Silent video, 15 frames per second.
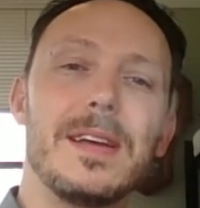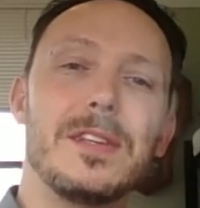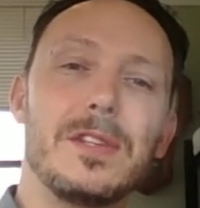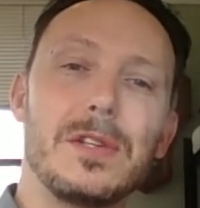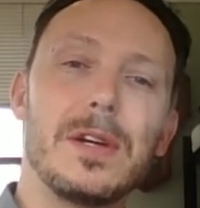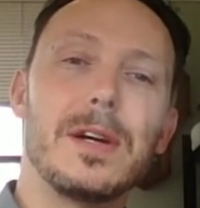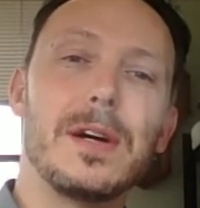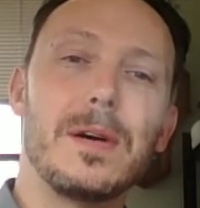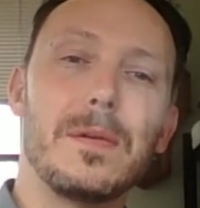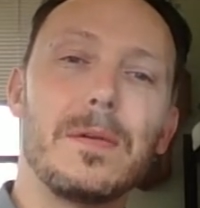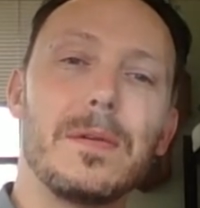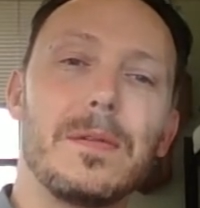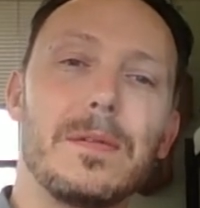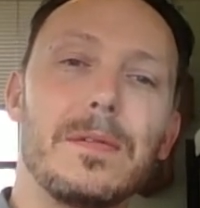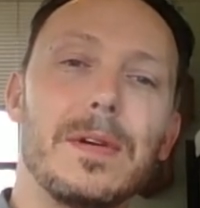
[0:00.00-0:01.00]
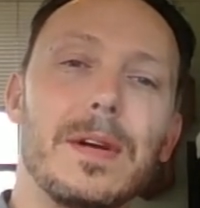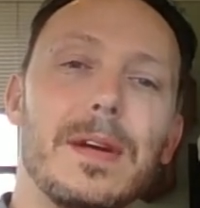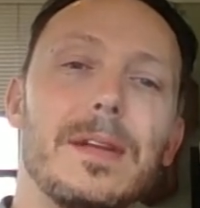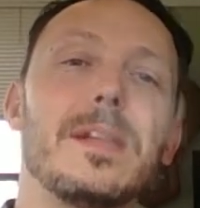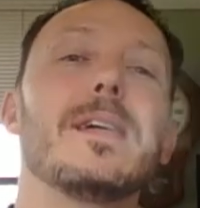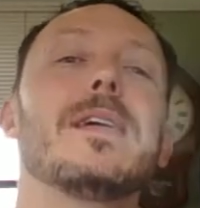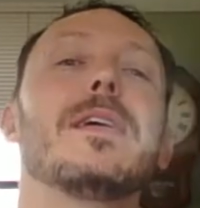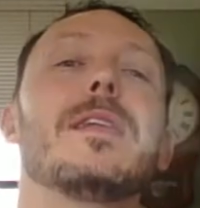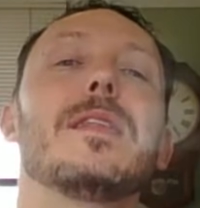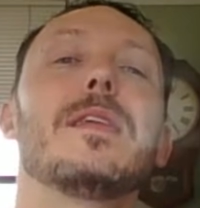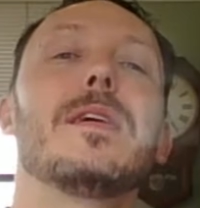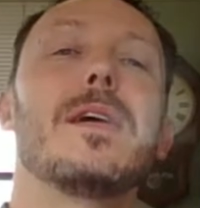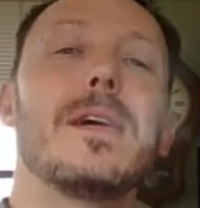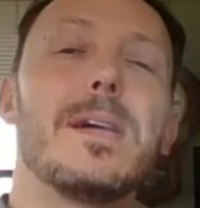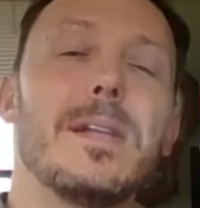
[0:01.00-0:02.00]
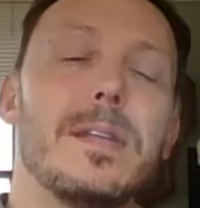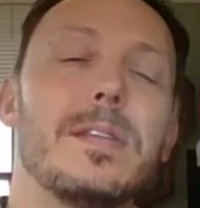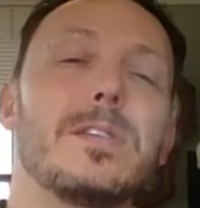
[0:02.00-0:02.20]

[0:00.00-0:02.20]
So, right, the,